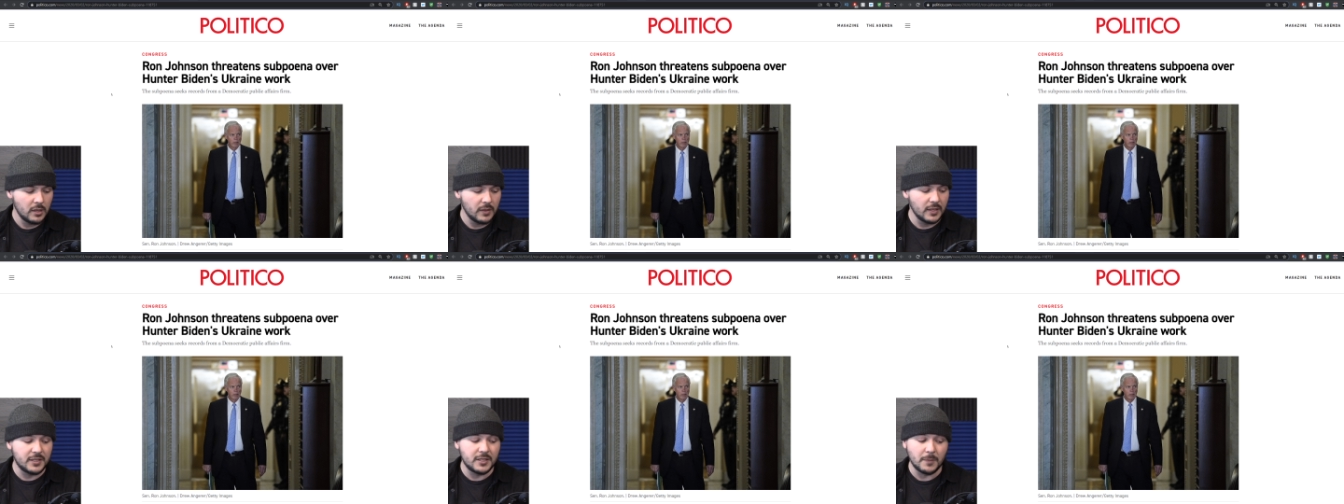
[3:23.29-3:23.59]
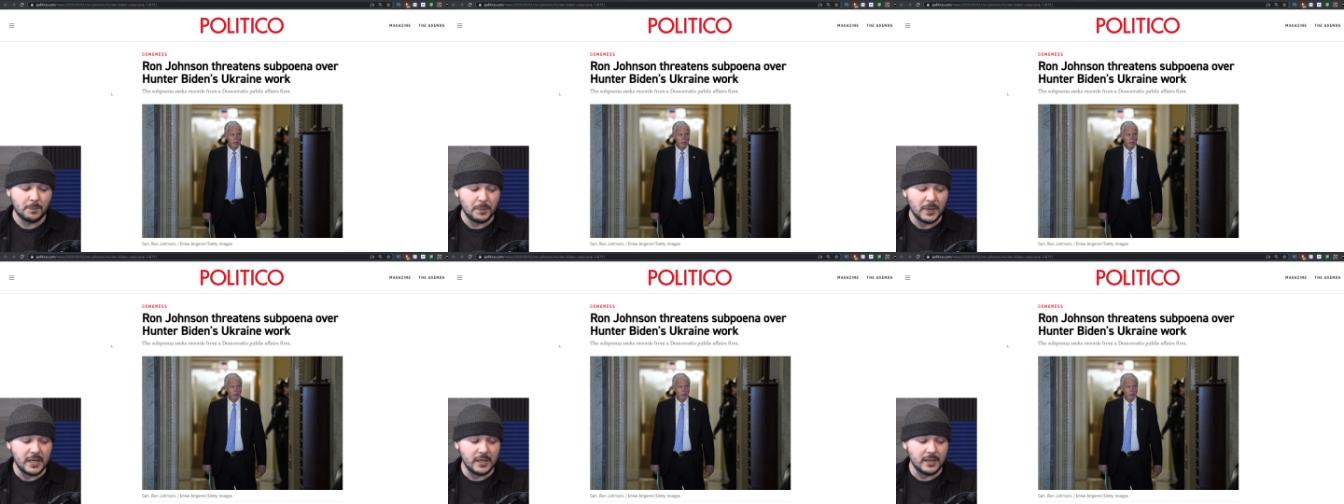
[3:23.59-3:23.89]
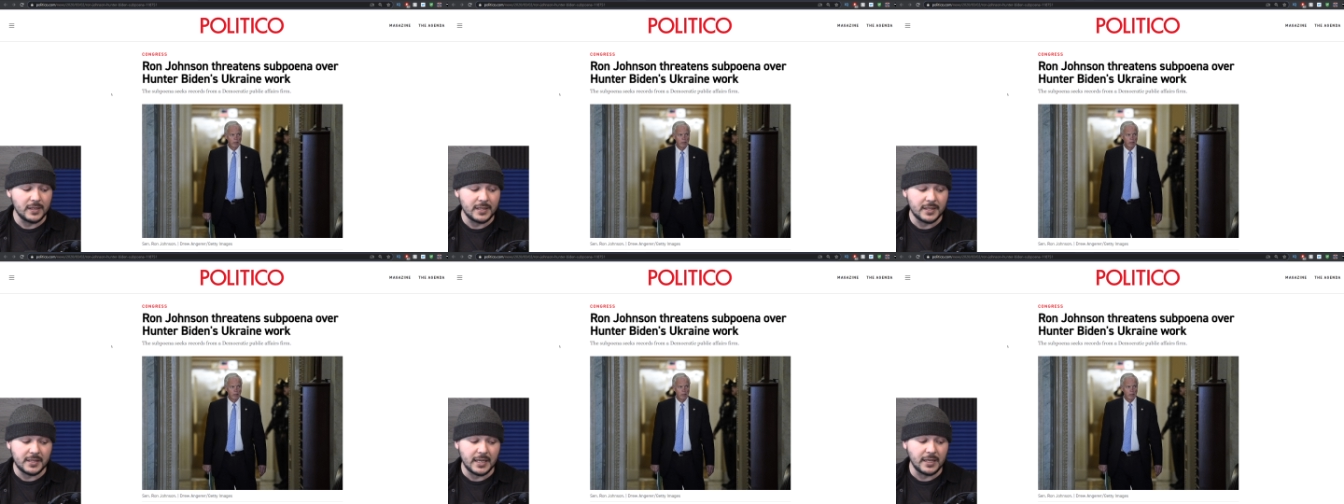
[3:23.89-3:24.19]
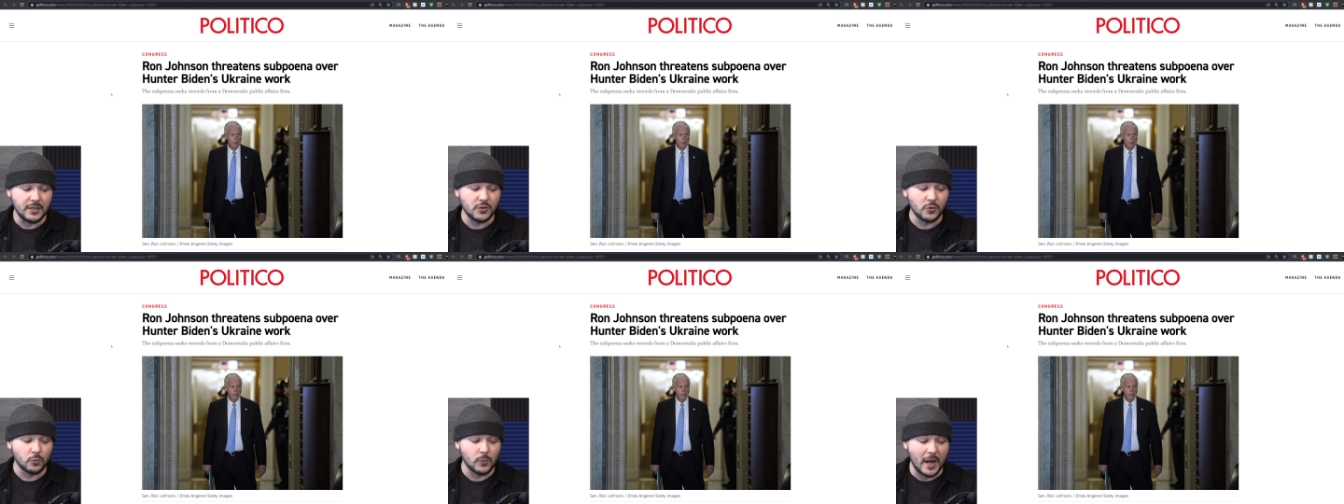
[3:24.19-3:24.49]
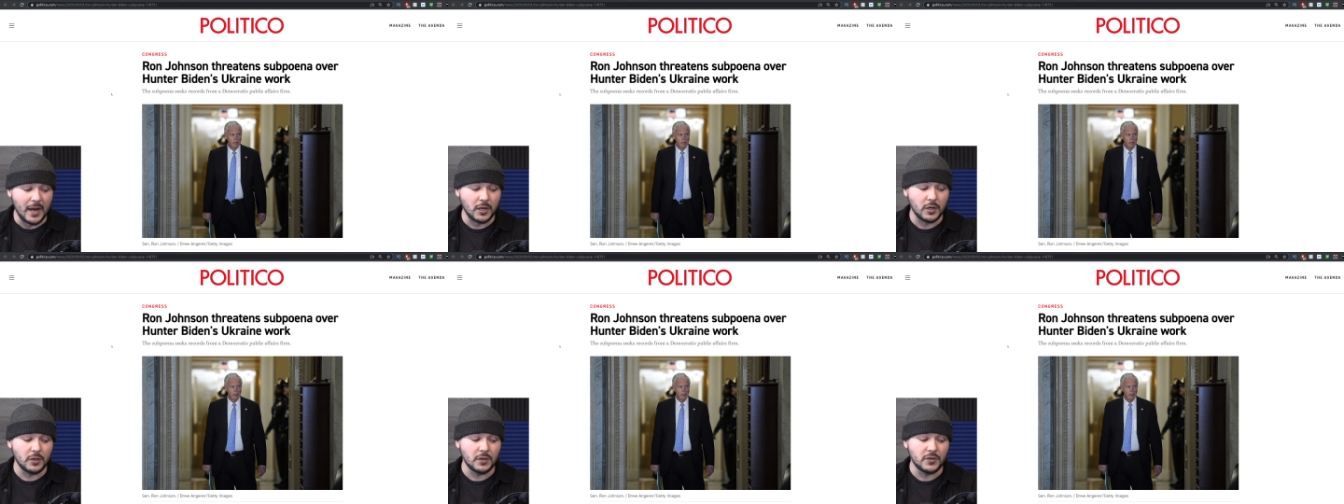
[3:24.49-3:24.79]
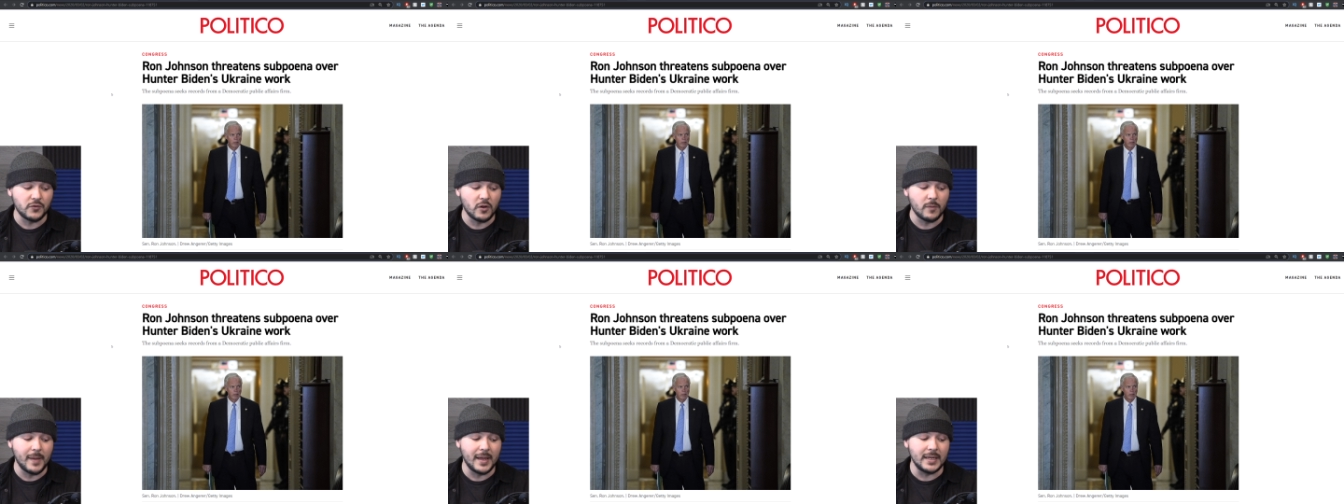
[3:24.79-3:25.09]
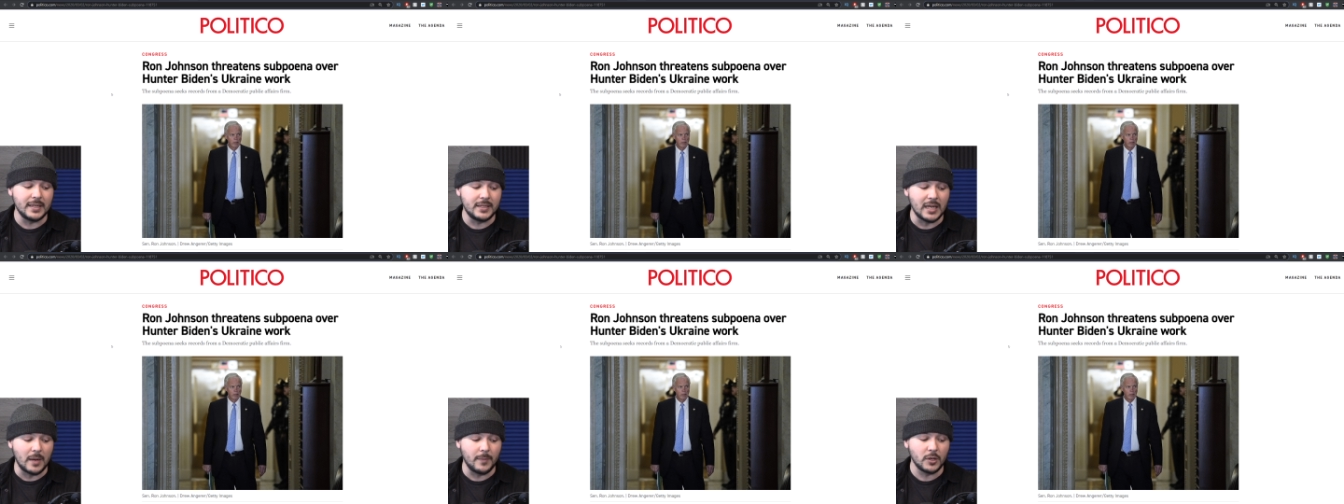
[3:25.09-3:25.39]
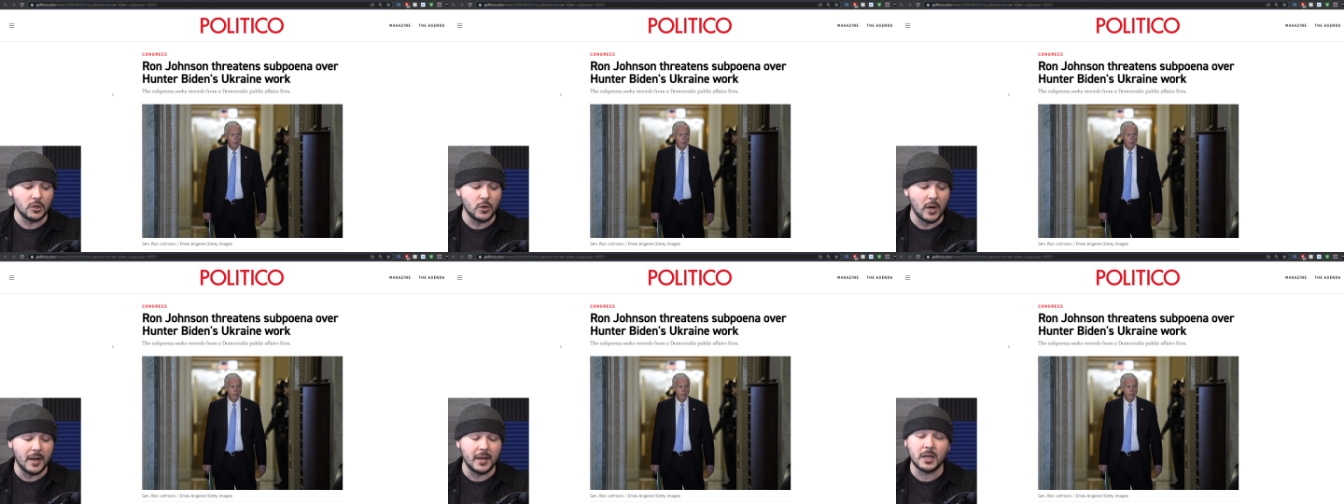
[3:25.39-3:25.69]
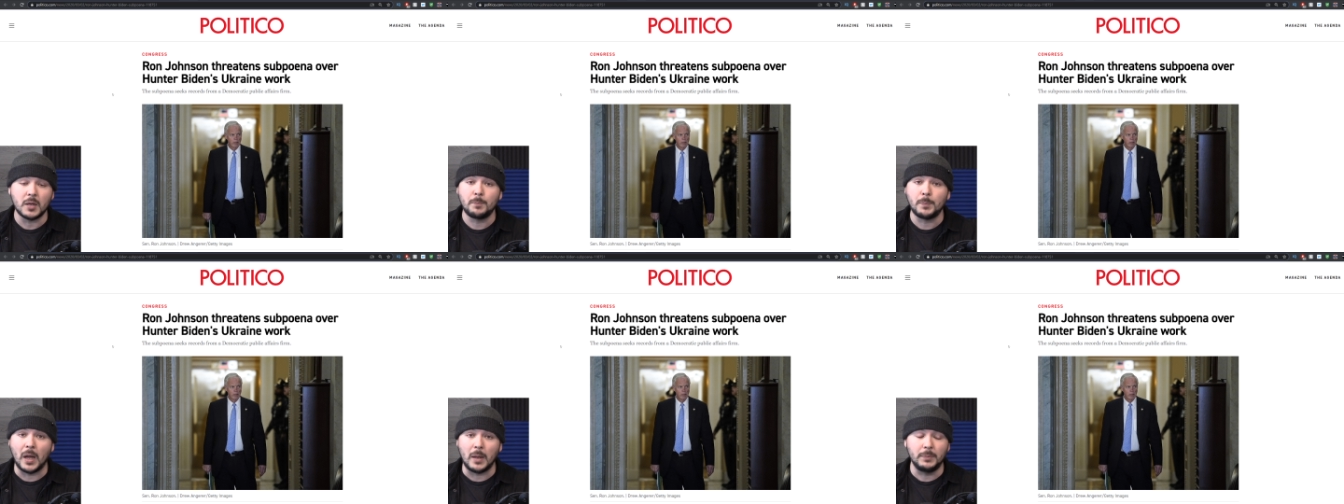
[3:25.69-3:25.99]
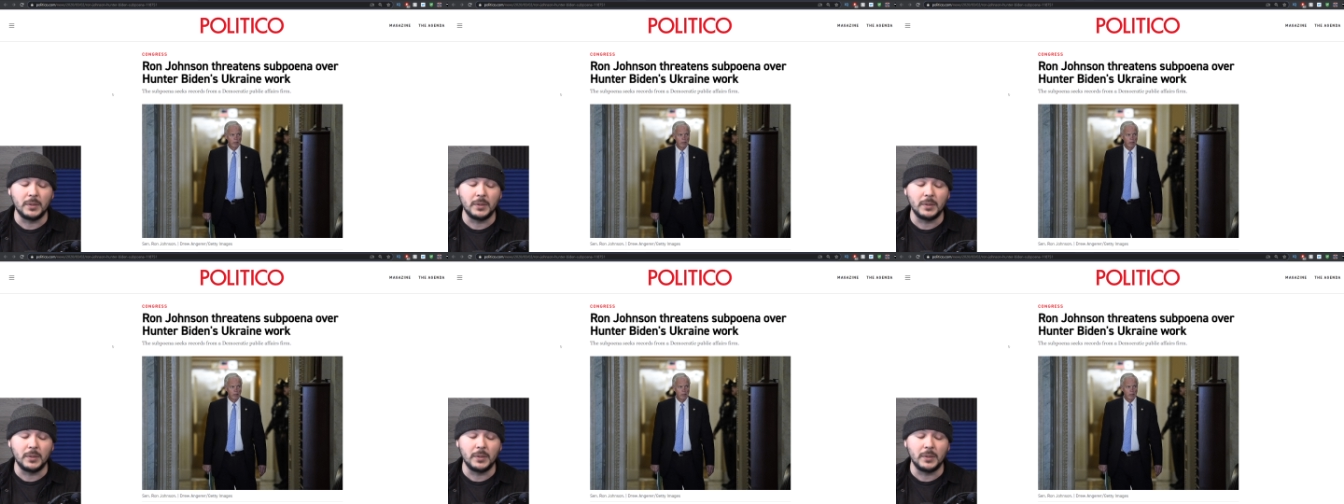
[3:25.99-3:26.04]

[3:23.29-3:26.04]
The subpoena seeks records from a Democratic